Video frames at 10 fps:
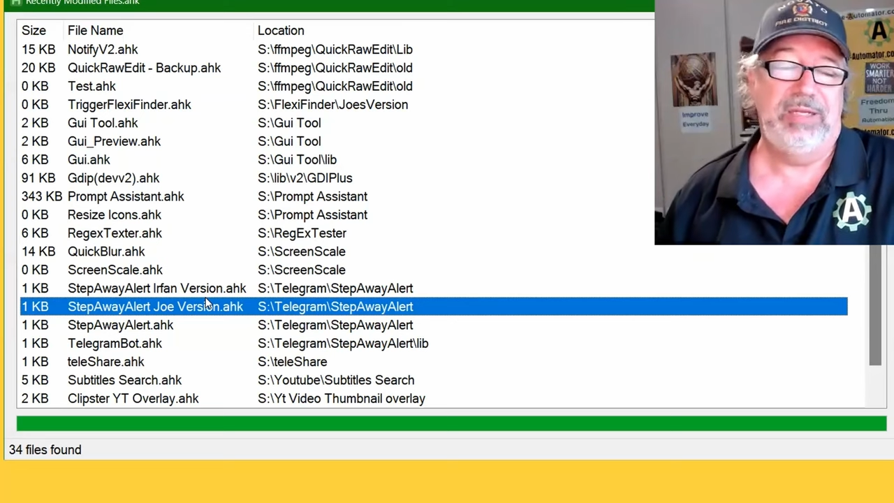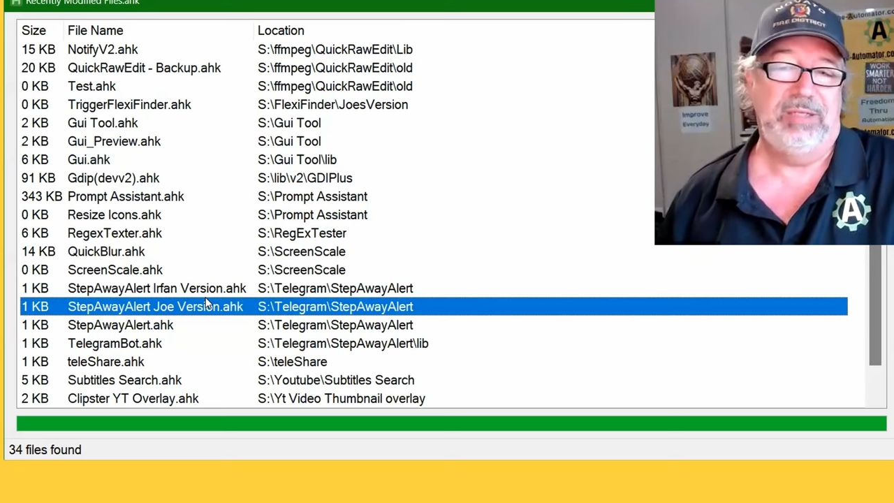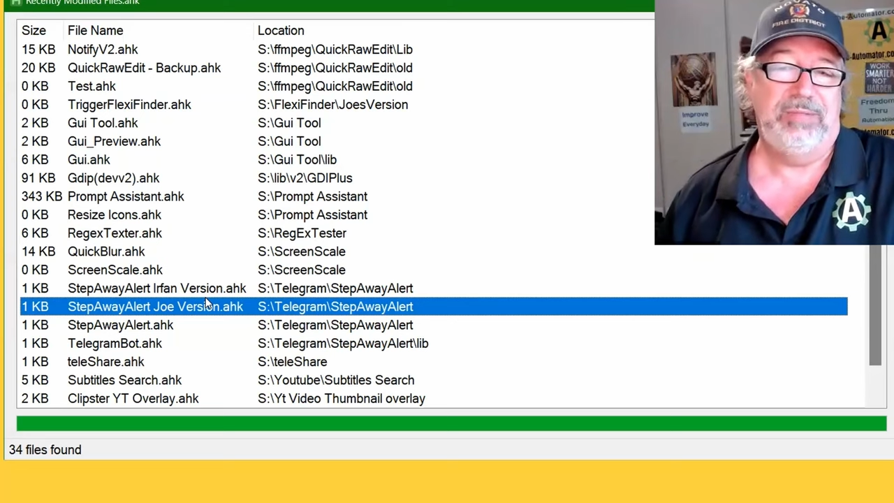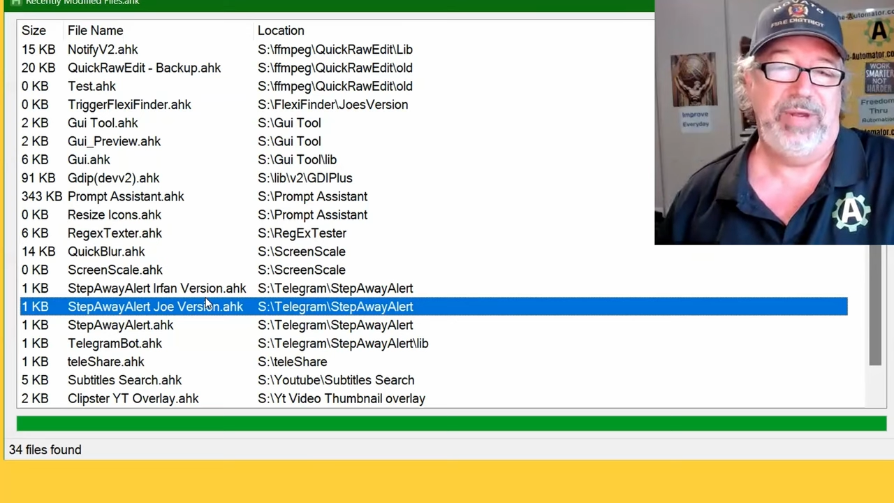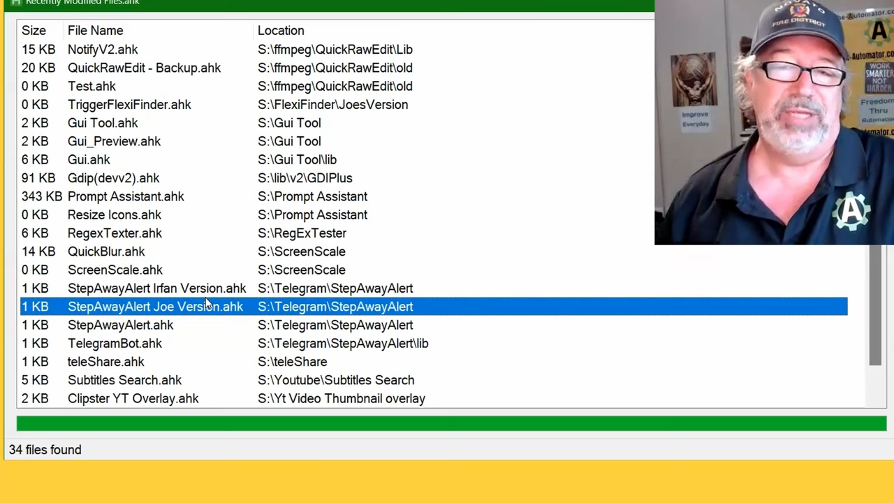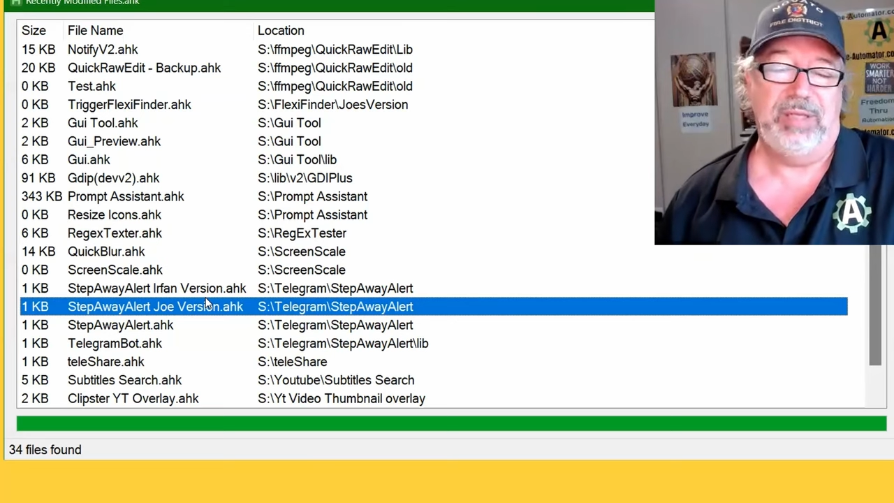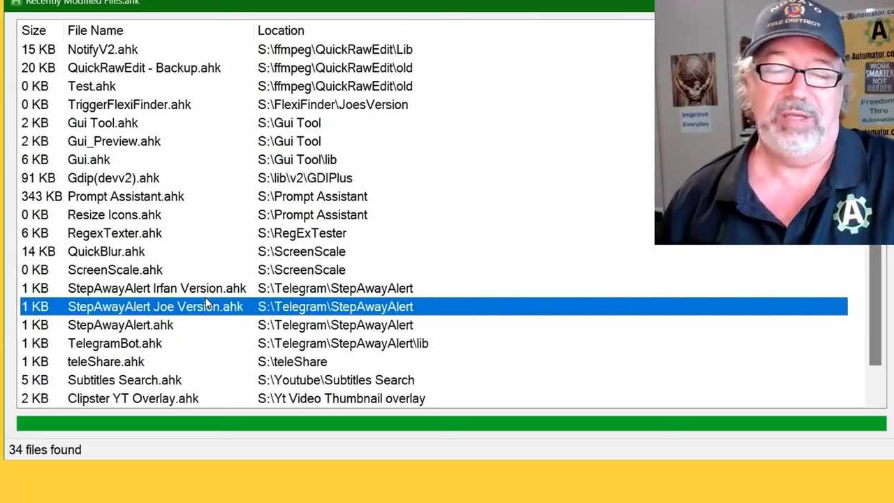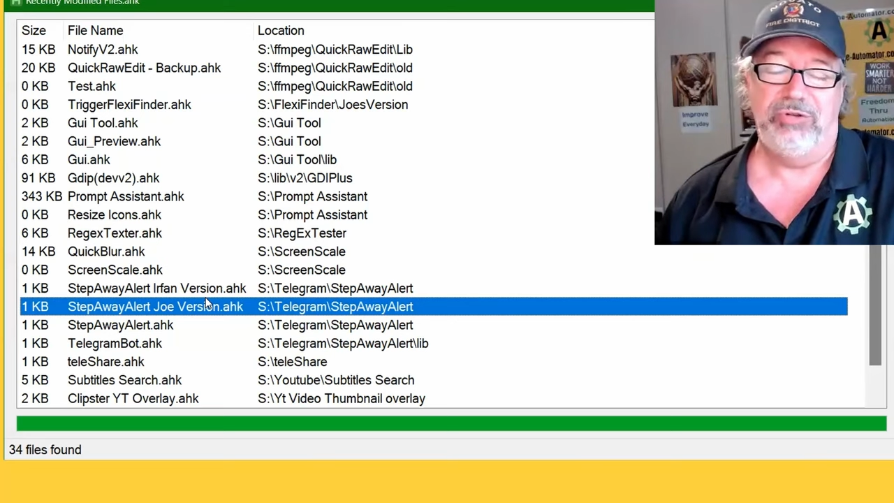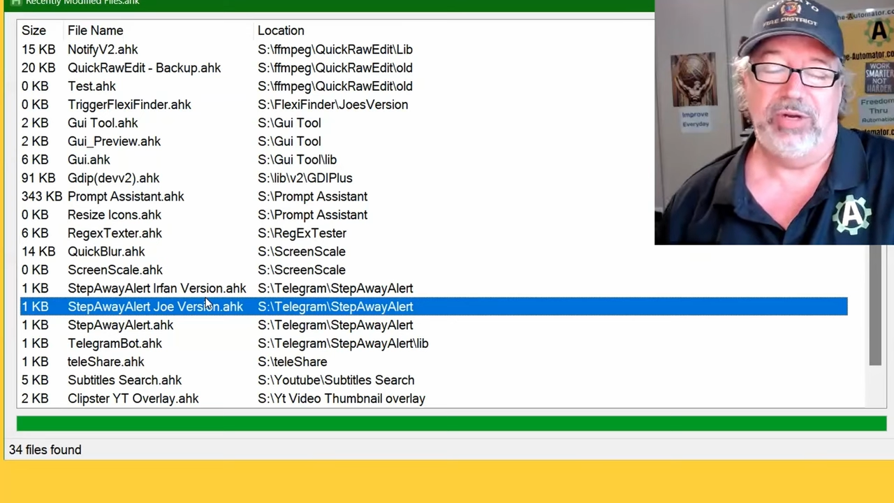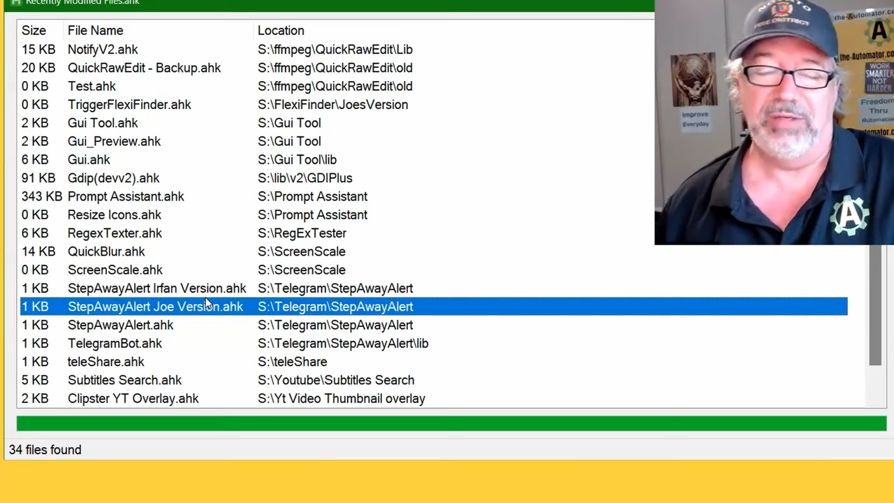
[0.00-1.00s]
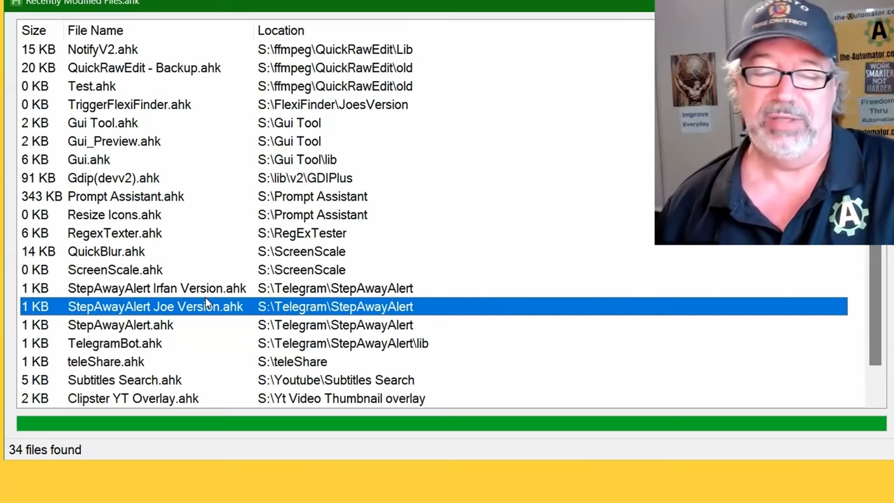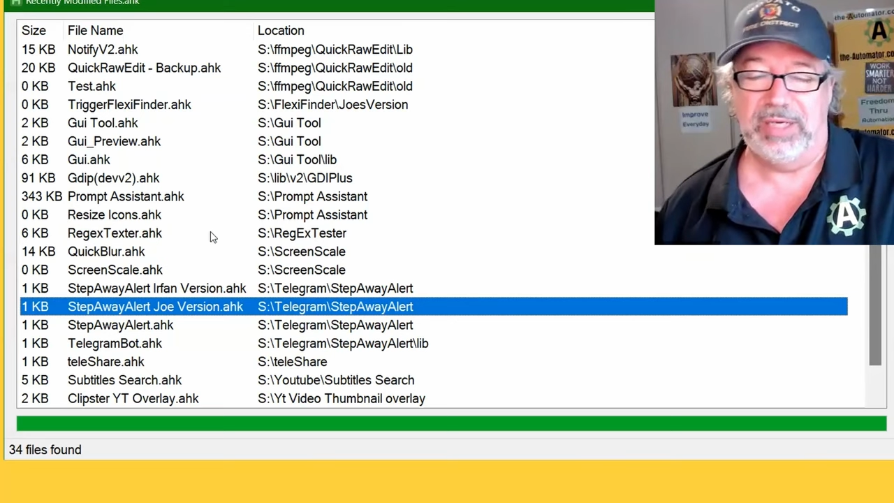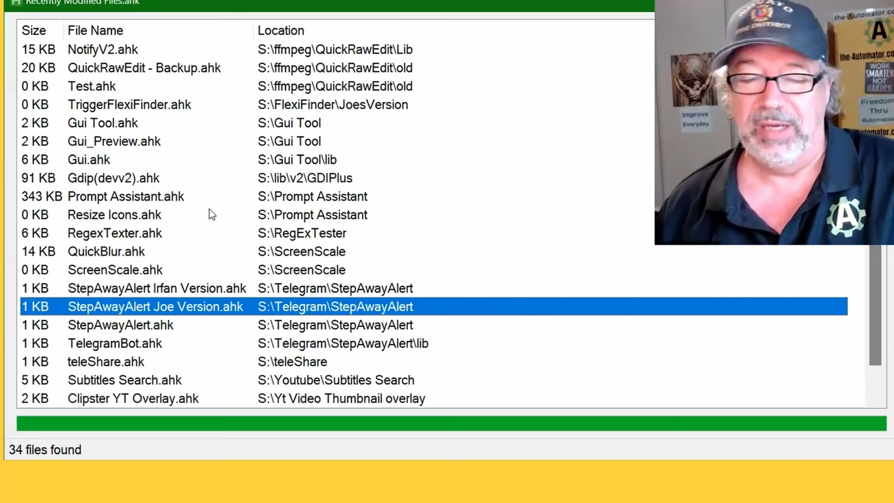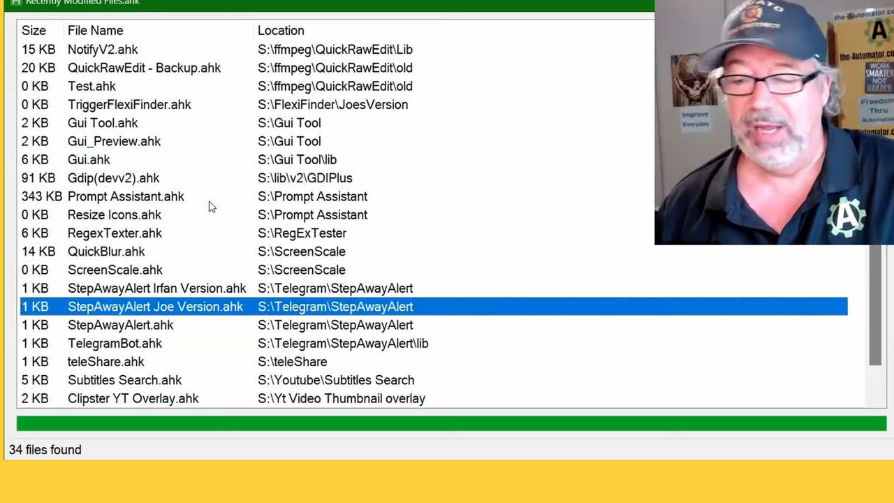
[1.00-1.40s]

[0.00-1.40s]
just basically triggers it.